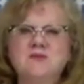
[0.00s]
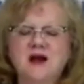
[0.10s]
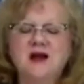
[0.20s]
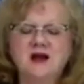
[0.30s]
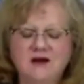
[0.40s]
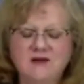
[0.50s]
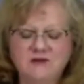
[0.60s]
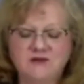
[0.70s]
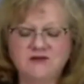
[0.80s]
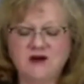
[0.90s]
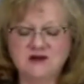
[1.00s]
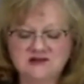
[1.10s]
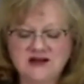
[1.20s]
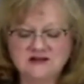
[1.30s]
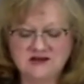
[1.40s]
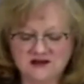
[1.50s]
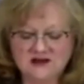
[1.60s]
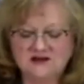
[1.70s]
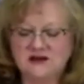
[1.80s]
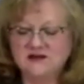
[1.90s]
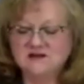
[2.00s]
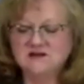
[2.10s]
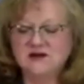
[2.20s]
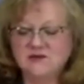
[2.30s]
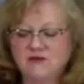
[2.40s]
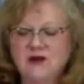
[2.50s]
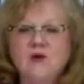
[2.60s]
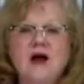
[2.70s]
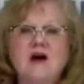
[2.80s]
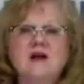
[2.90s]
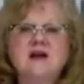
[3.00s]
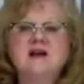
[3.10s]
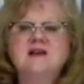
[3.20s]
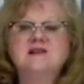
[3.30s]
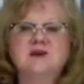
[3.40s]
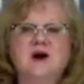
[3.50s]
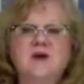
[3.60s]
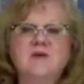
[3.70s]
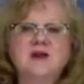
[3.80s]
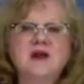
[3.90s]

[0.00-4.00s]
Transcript: As far as testing it, it's done really well. So